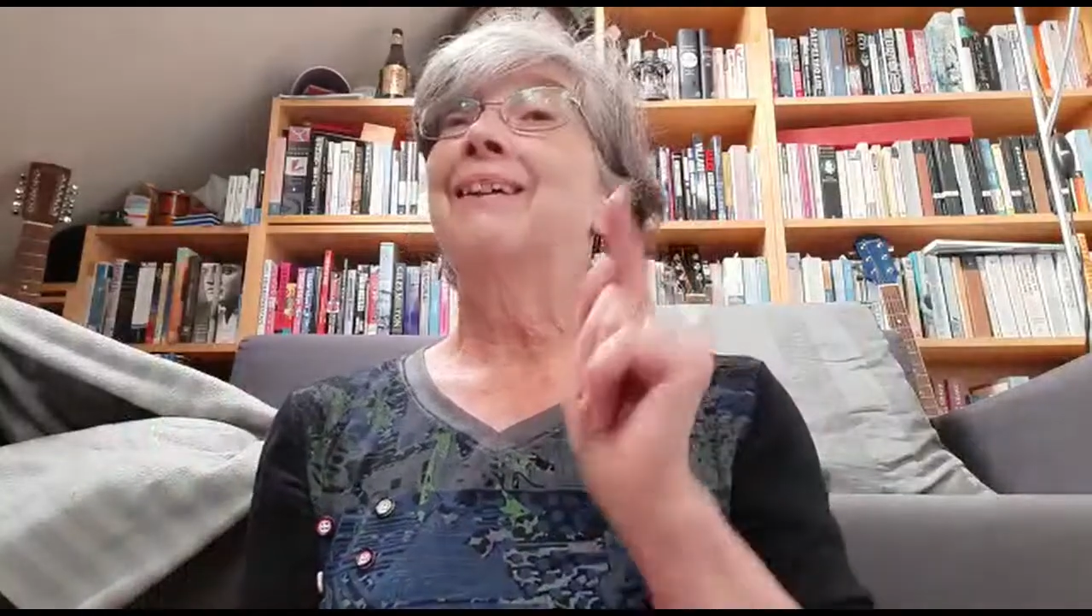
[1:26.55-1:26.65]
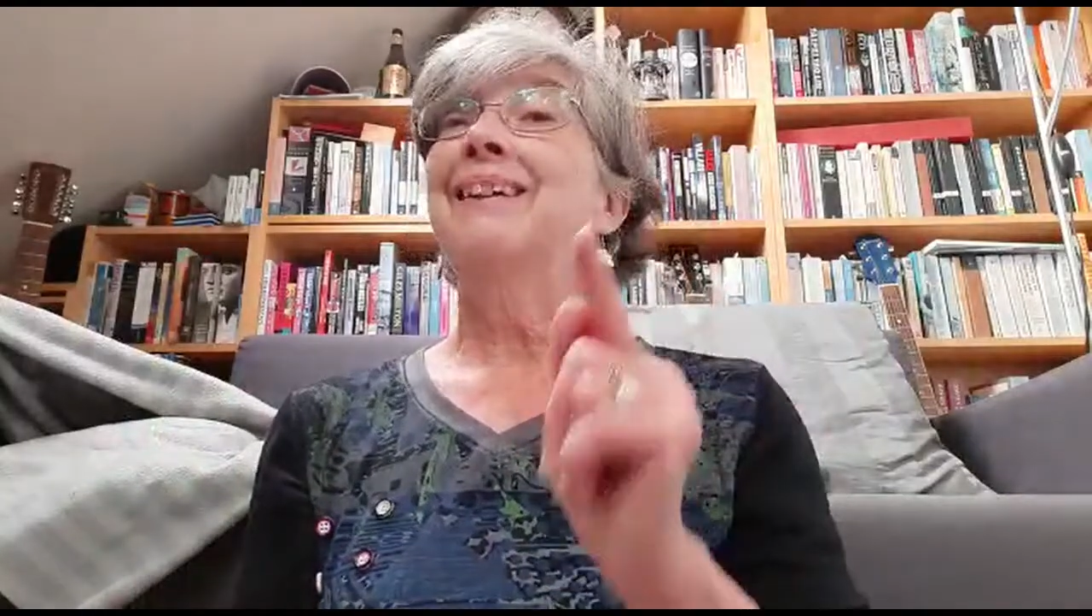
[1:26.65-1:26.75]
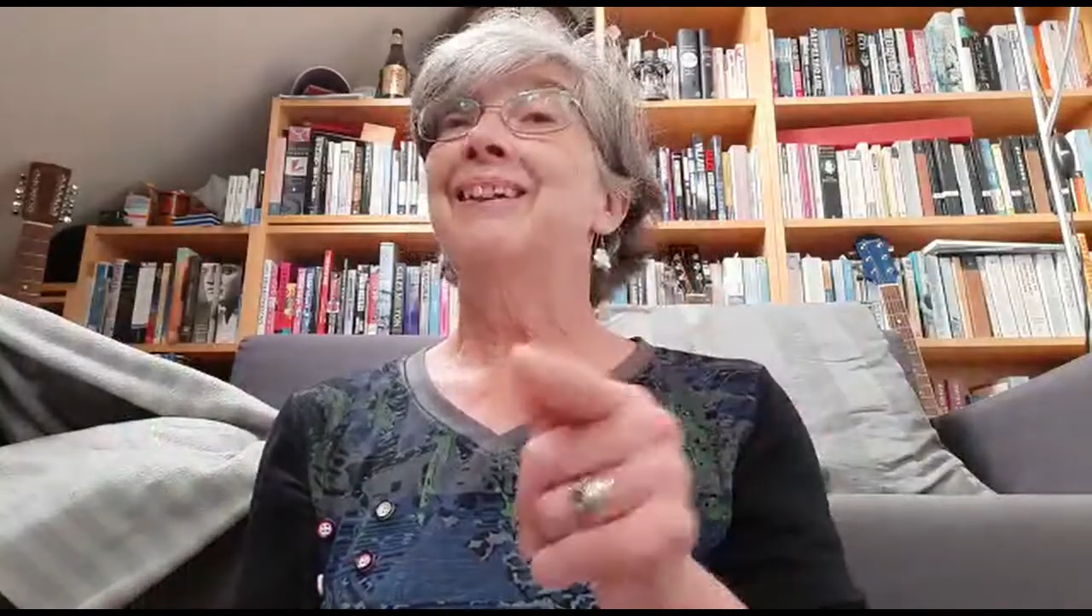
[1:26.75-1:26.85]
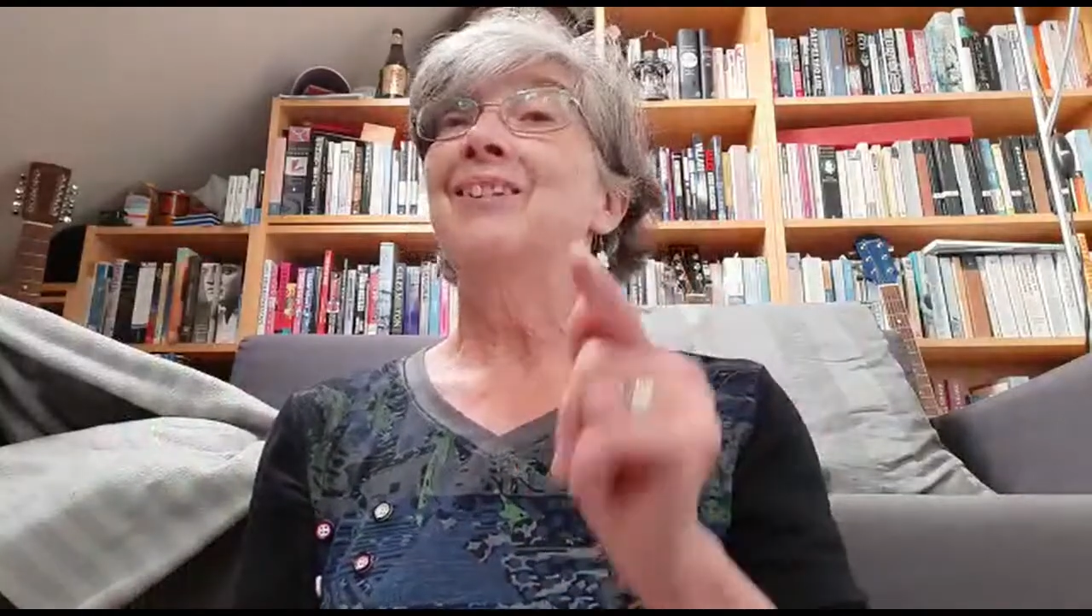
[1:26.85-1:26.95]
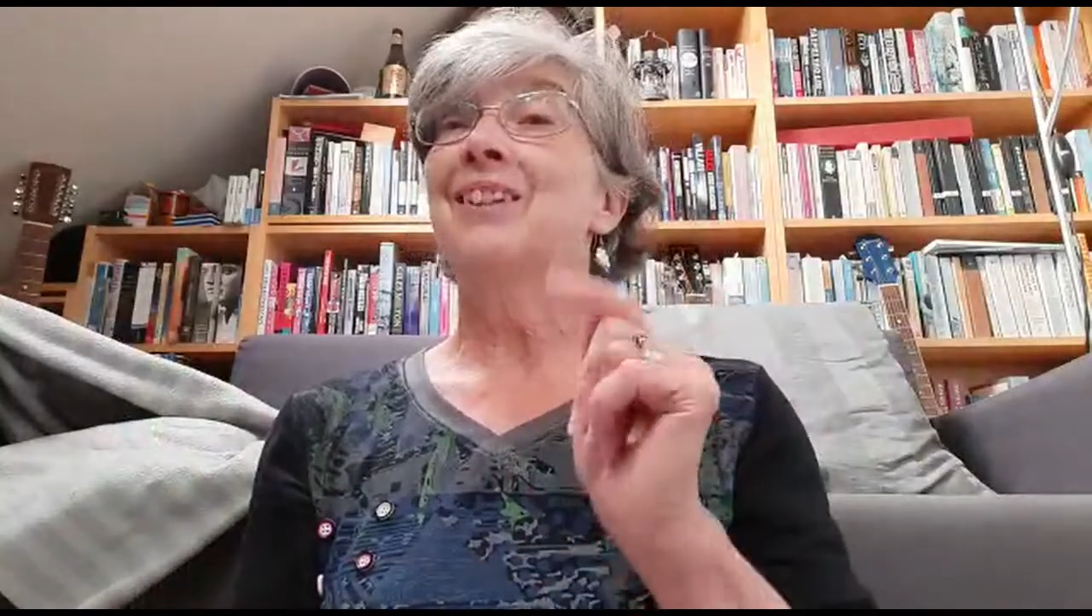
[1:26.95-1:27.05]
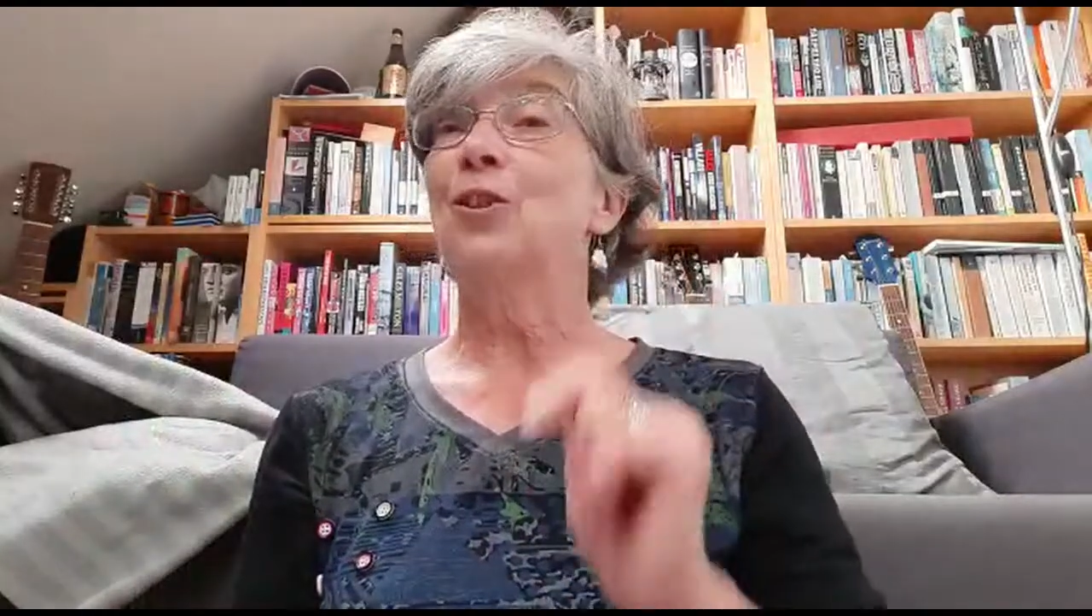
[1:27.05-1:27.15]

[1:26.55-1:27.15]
killed a